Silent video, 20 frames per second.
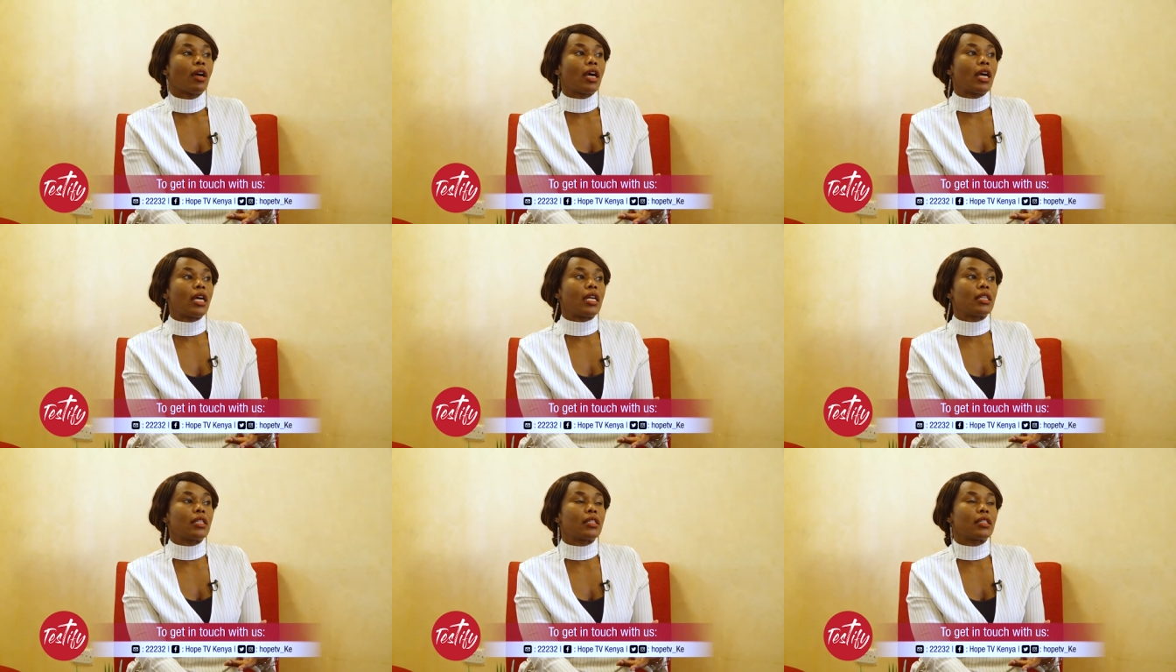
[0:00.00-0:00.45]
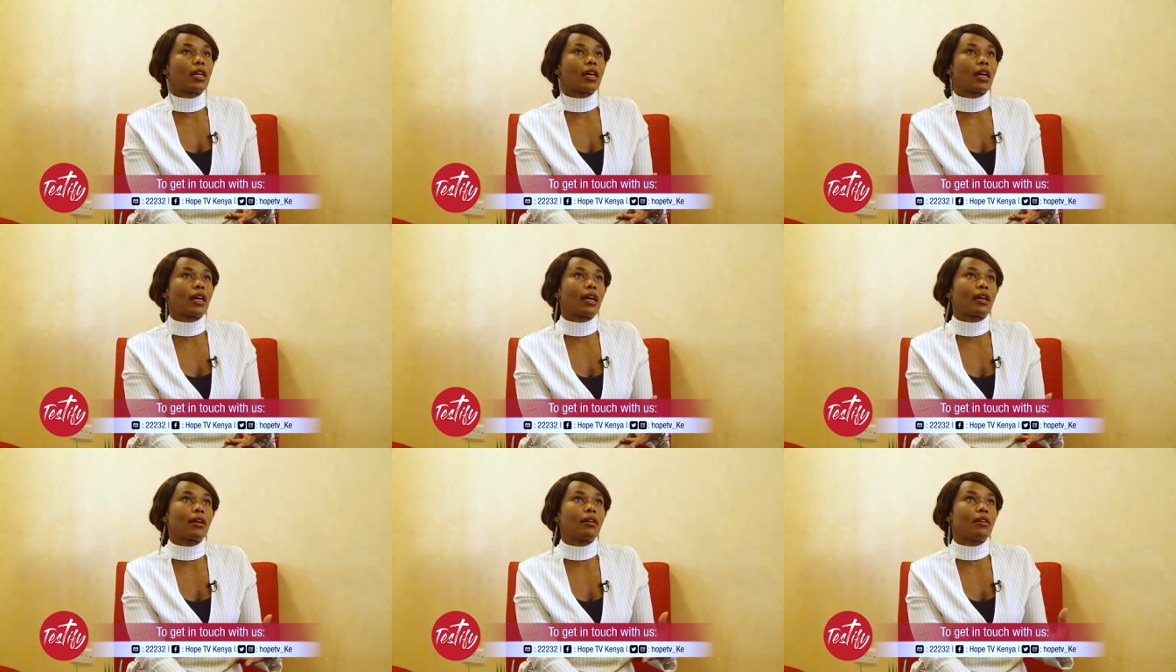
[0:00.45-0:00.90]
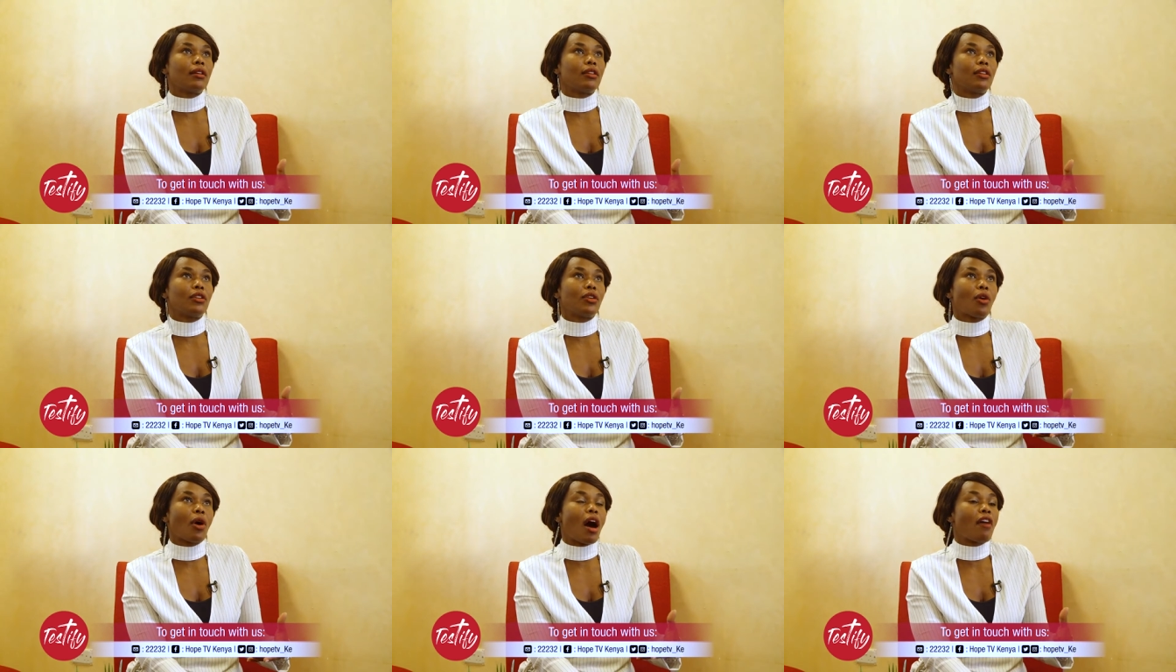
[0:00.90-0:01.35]
And,
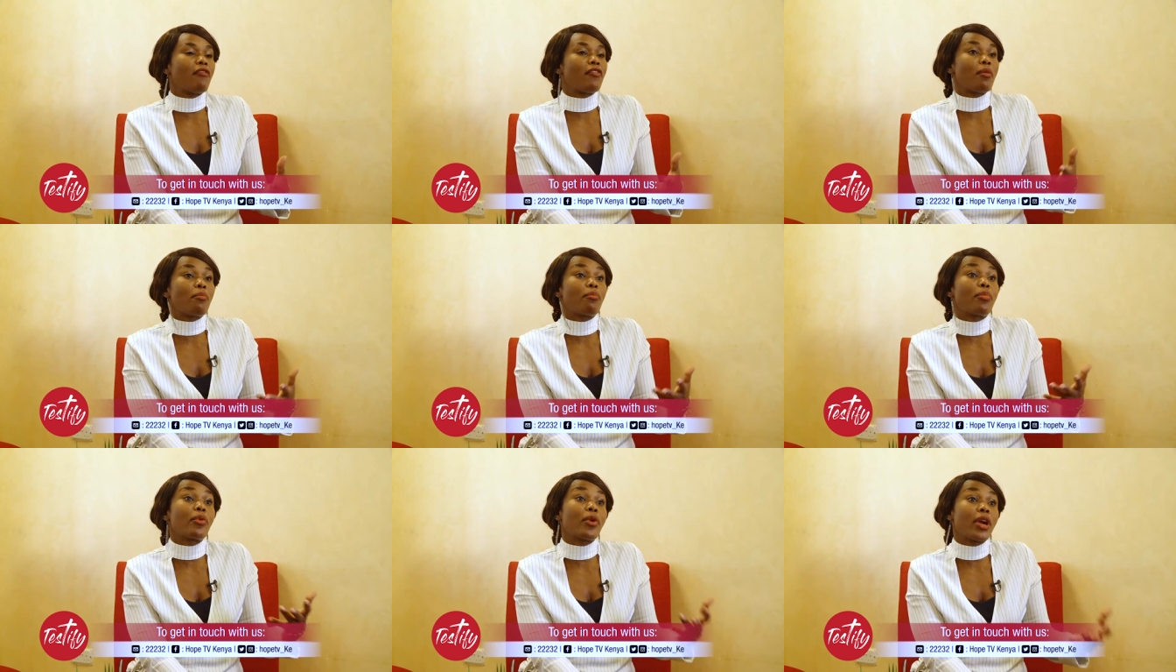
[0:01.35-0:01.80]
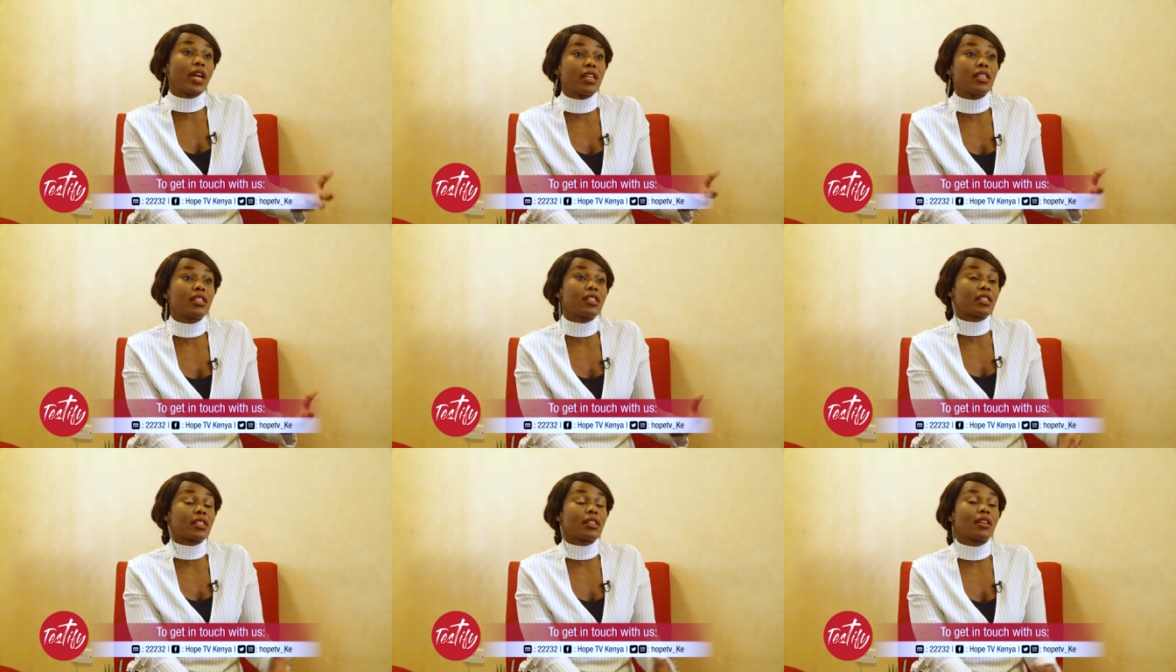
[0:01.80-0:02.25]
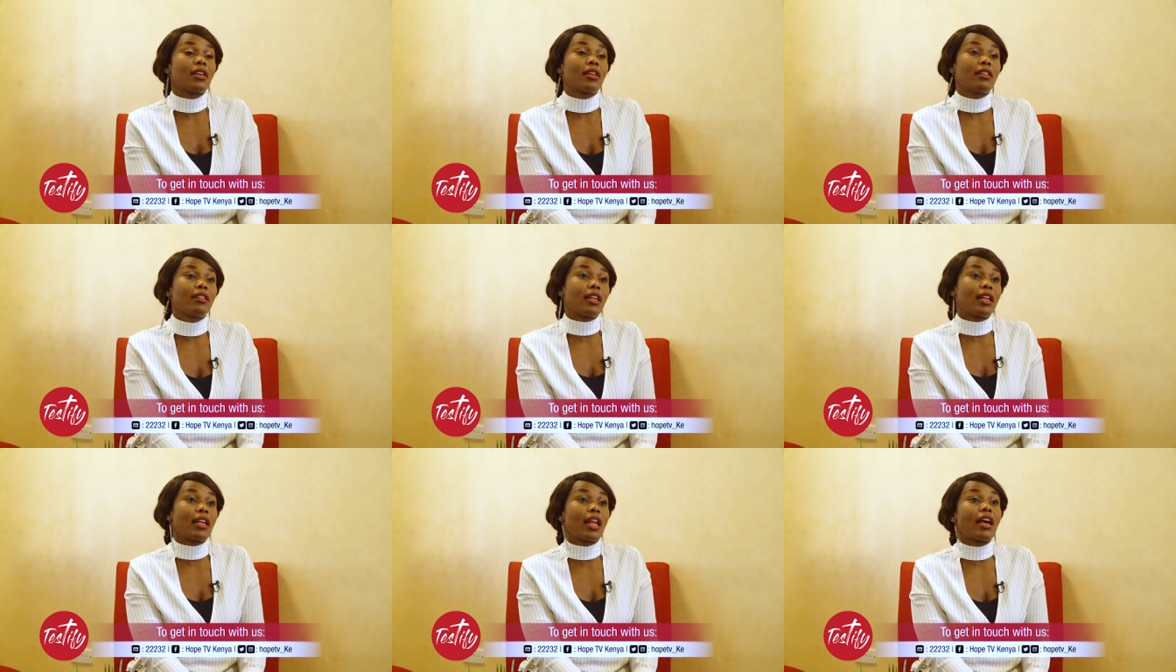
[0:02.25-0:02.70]
you know, I've embraced
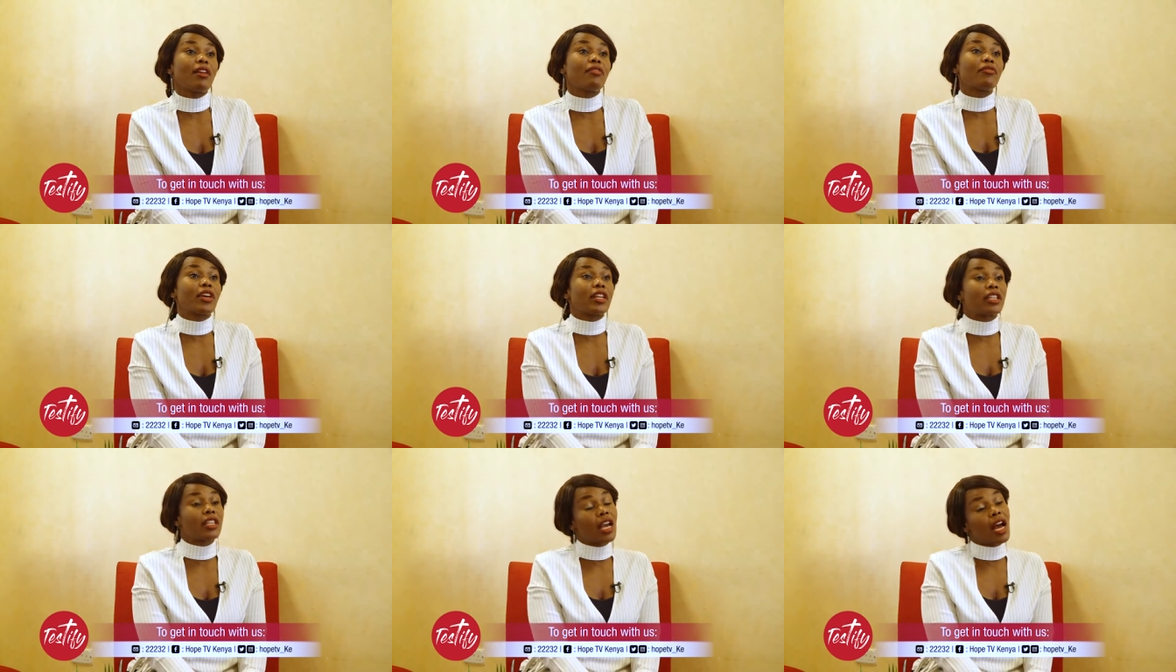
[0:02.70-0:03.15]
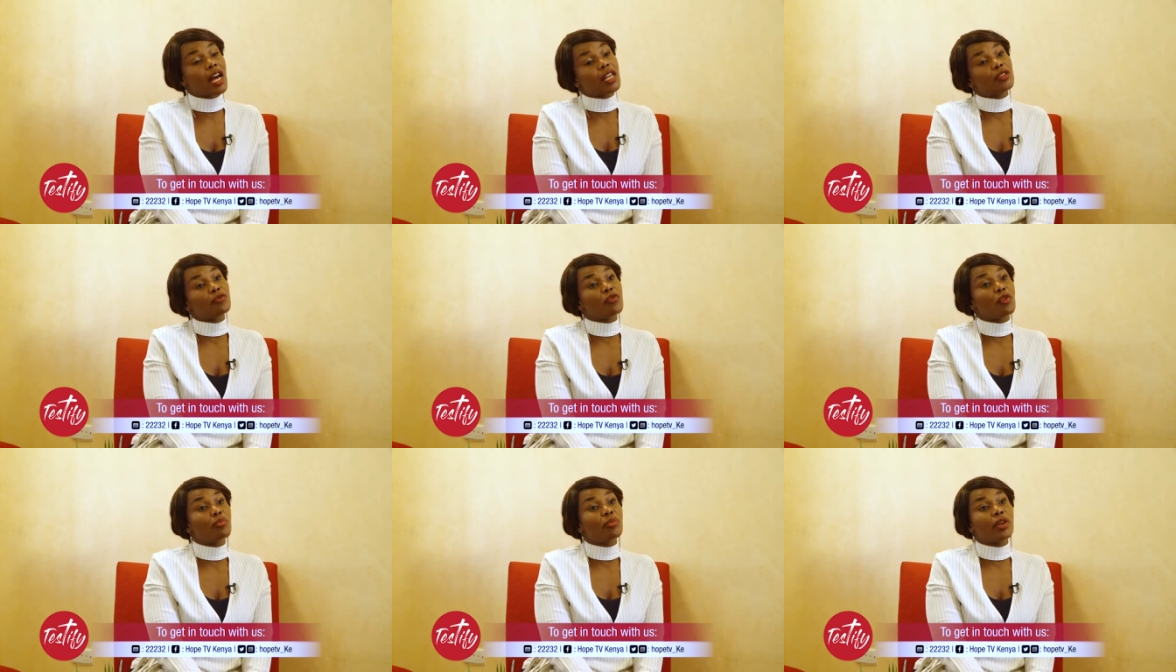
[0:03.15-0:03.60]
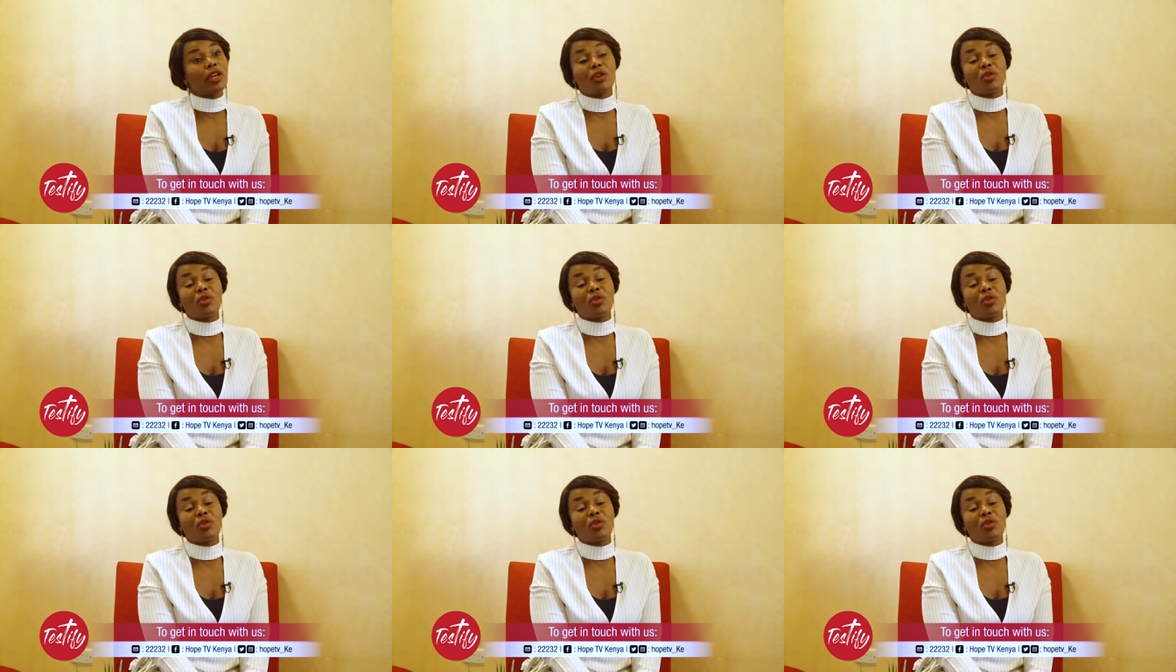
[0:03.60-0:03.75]
the life that He has for me,